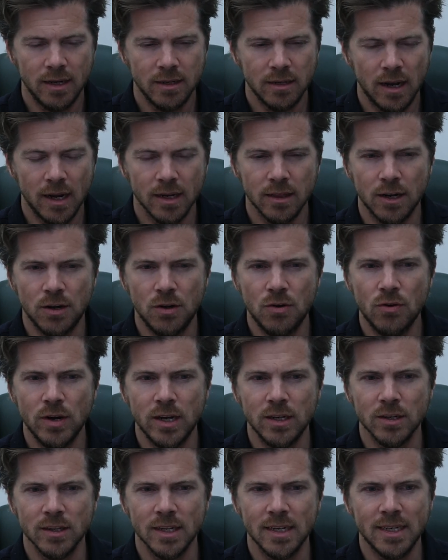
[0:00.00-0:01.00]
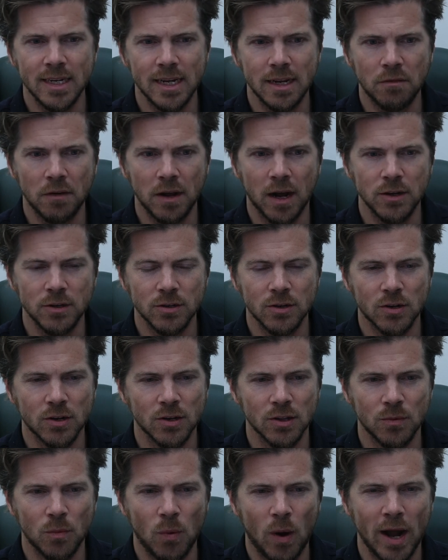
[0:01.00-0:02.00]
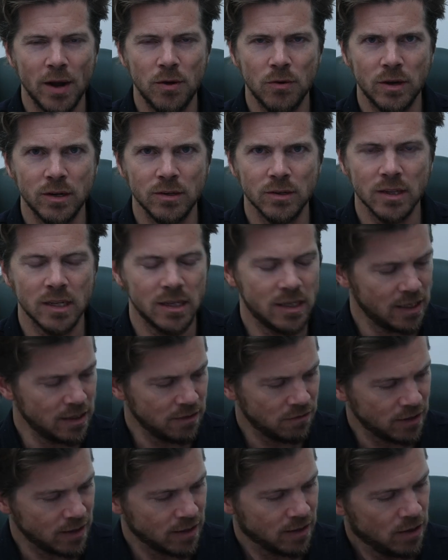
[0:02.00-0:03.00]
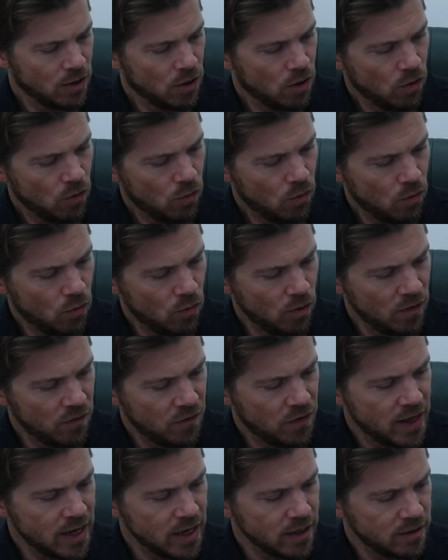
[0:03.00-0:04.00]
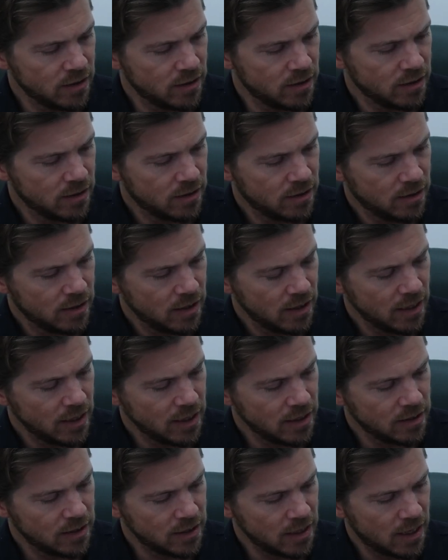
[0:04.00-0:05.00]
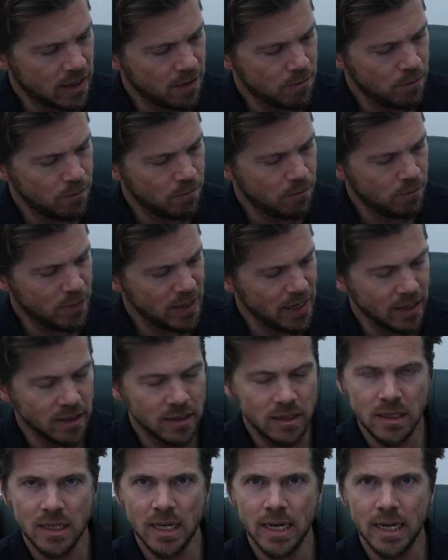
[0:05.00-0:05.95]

And it's like the noise on the TV. I used to look at the white noise on the TV. All of this is being